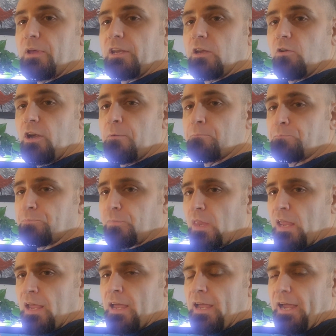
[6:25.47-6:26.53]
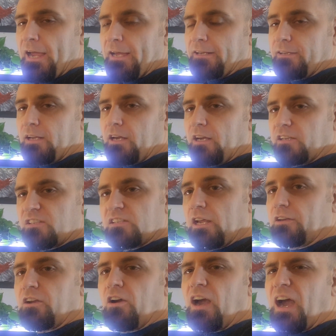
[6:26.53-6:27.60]
anyway, and uh, it's
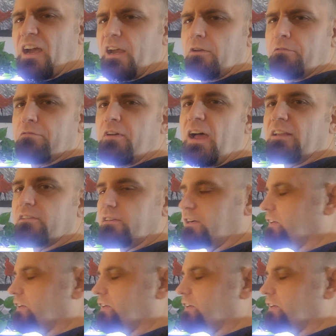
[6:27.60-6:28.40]
not high in fat or